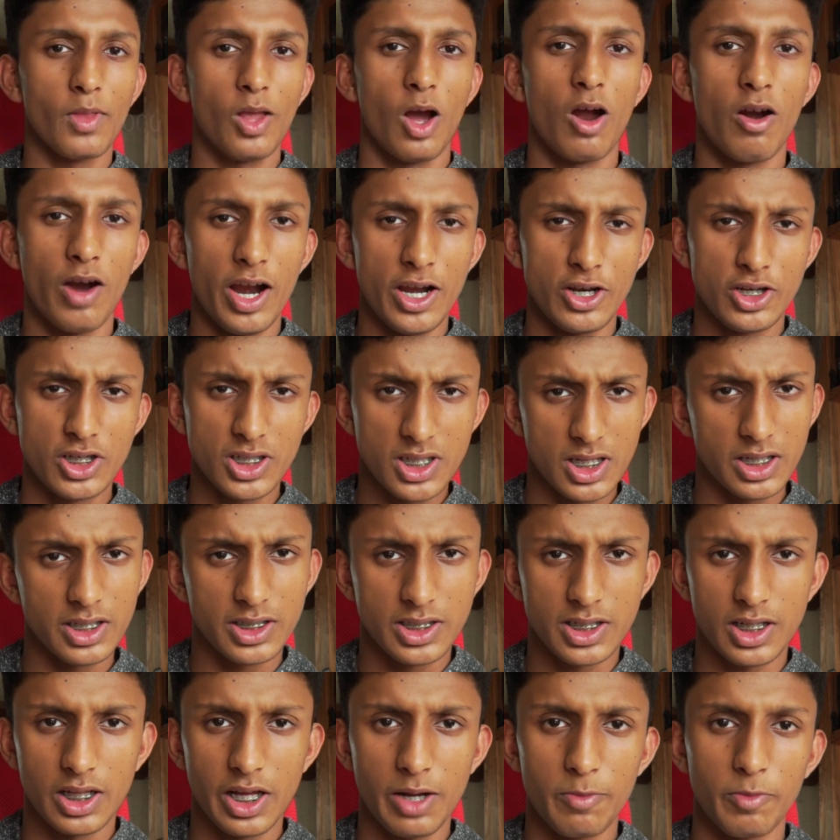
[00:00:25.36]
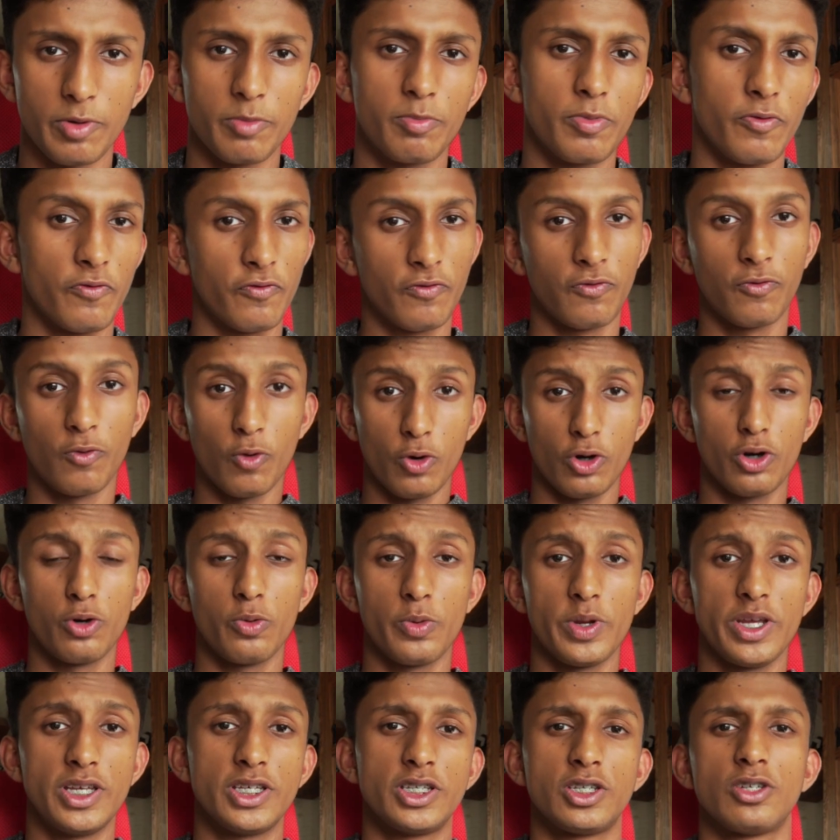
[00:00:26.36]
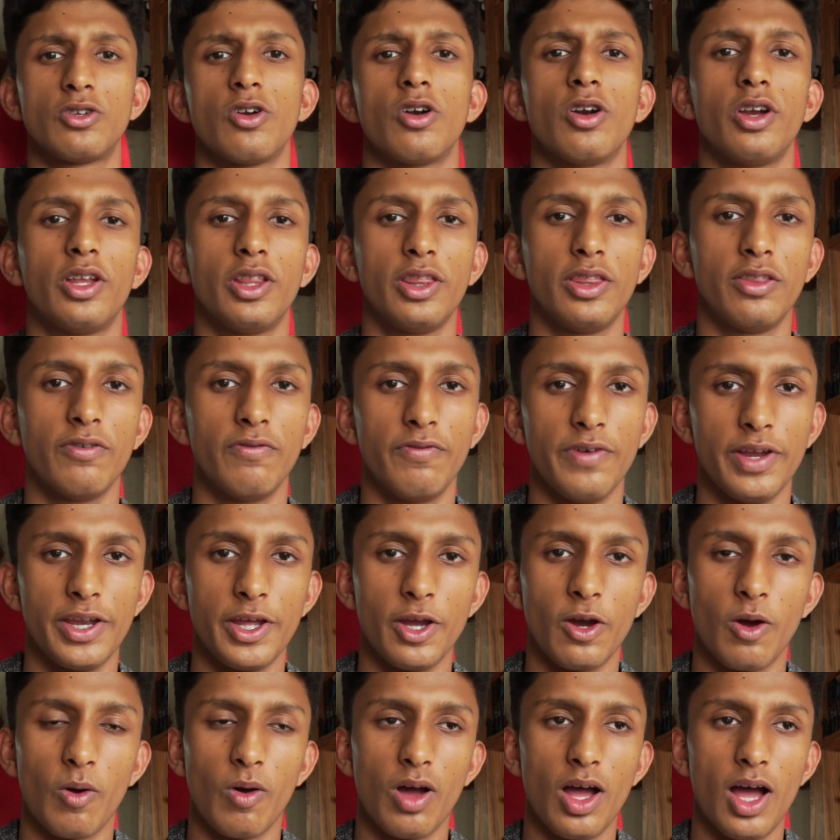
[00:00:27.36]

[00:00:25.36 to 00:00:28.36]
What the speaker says: Alright, just a disclaimer before we start the video.